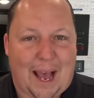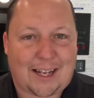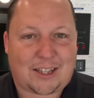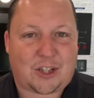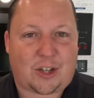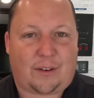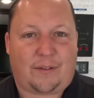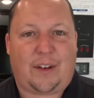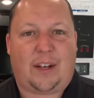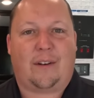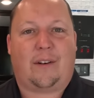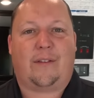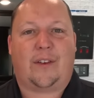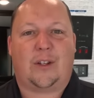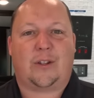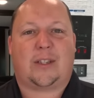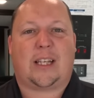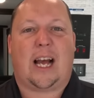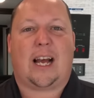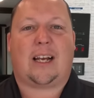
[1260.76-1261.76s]

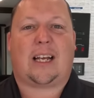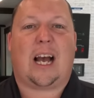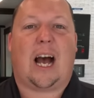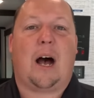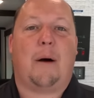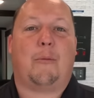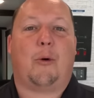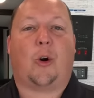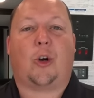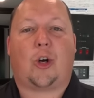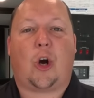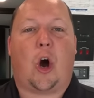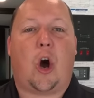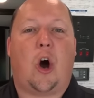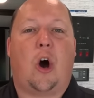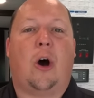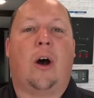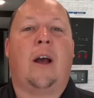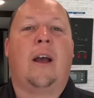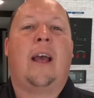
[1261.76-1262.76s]
mattsrvreviews.com or
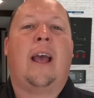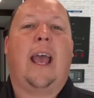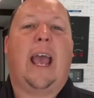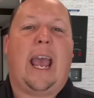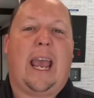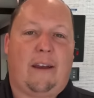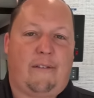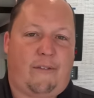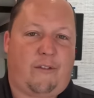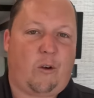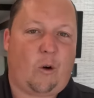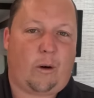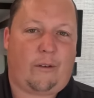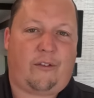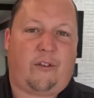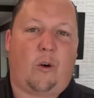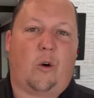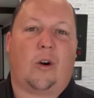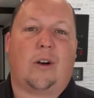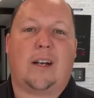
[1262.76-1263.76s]
call
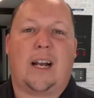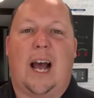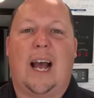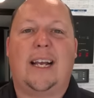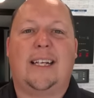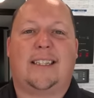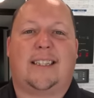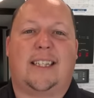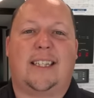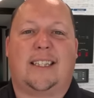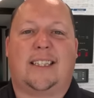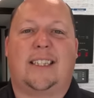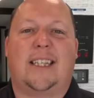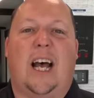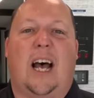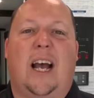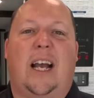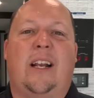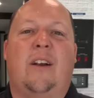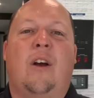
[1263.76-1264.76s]

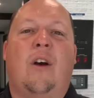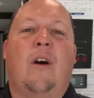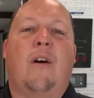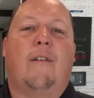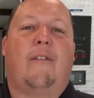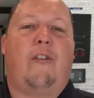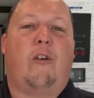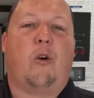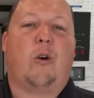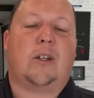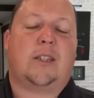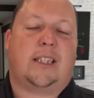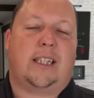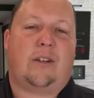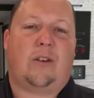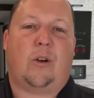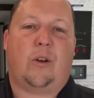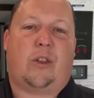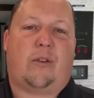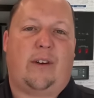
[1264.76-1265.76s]

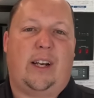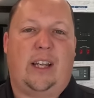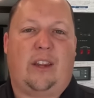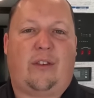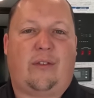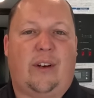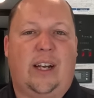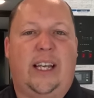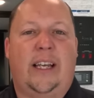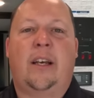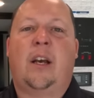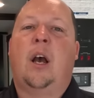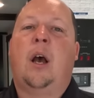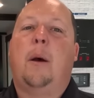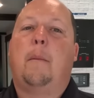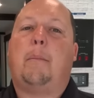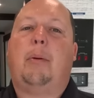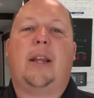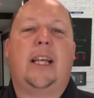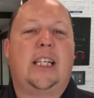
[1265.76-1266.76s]
844-969-4033.
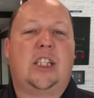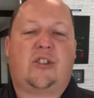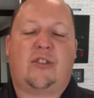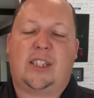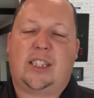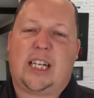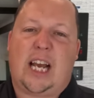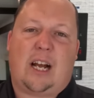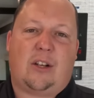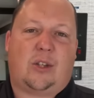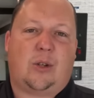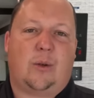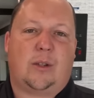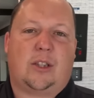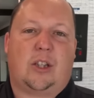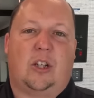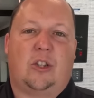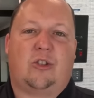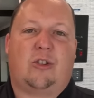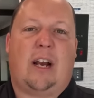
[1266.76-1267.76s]
Please reach out to
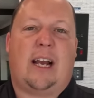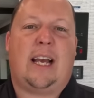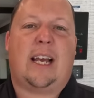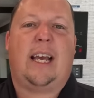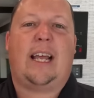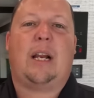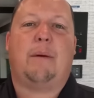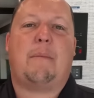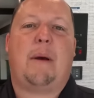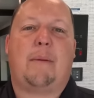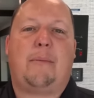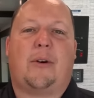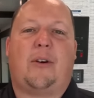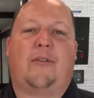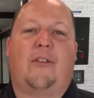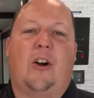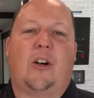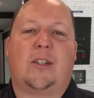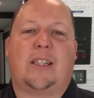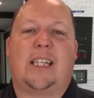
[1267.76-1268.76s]
us, Andrea, and a member
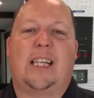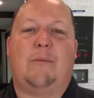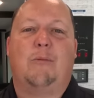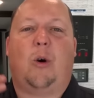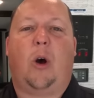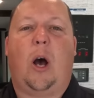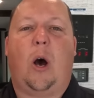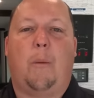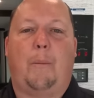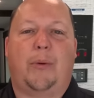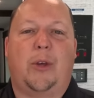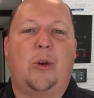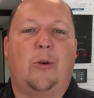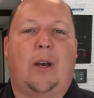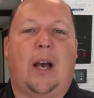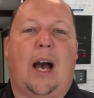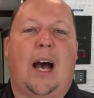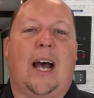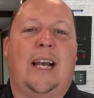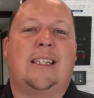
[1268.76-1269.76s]
of our team will help you
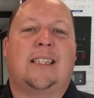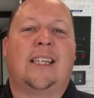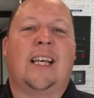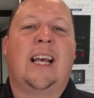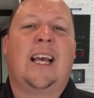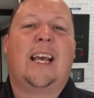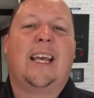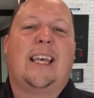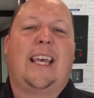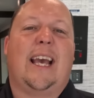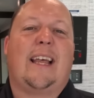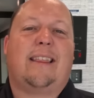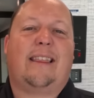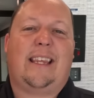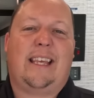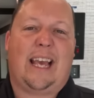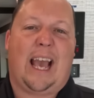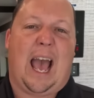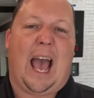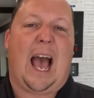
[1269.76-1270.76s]
guys get
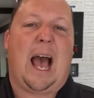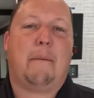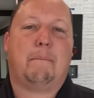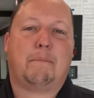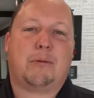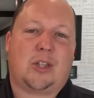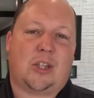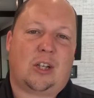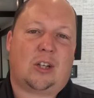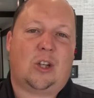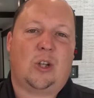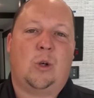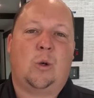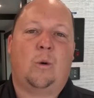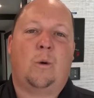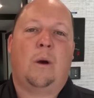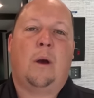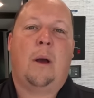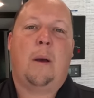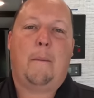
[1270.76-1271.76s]
the
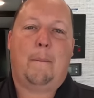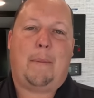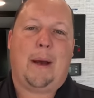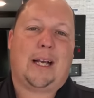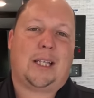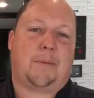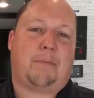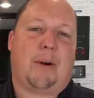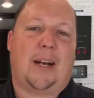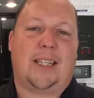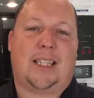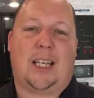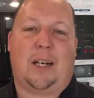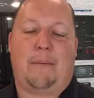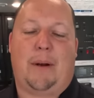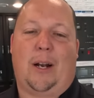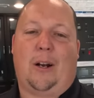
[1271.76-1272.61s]
absolute best price in